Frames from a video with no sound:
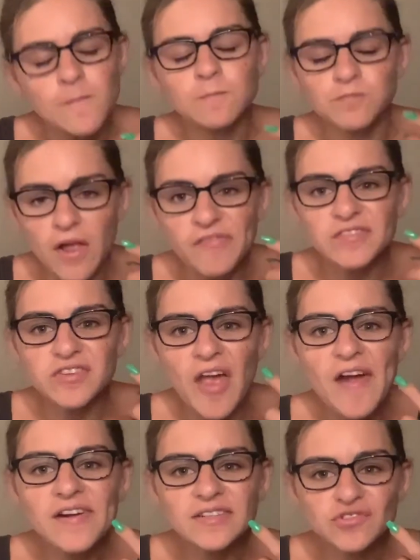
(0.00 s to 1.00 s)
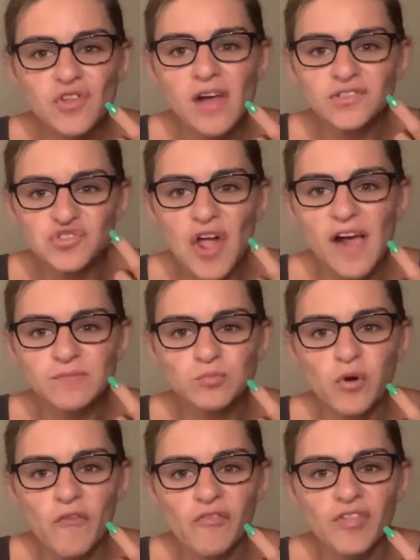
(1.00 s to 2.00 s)
Now the carrot does have
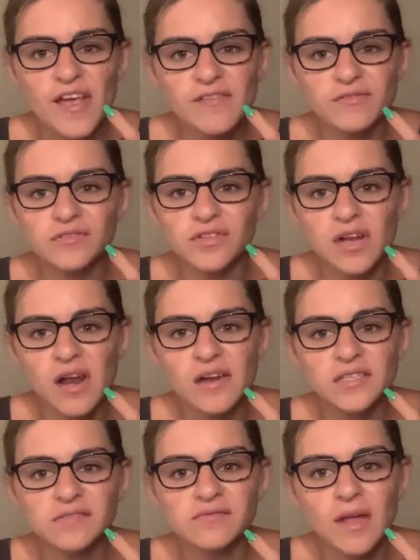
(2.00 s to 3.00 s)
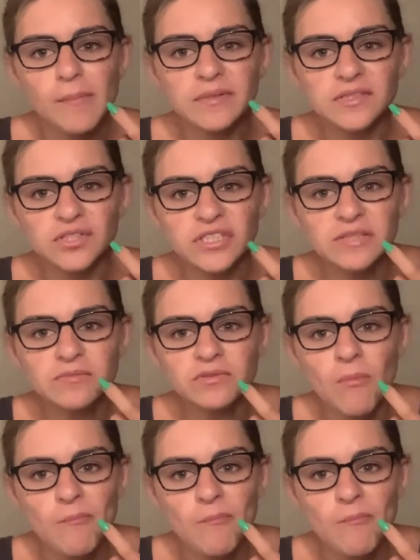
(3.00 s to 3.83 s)
more flavor than any of them, it seems,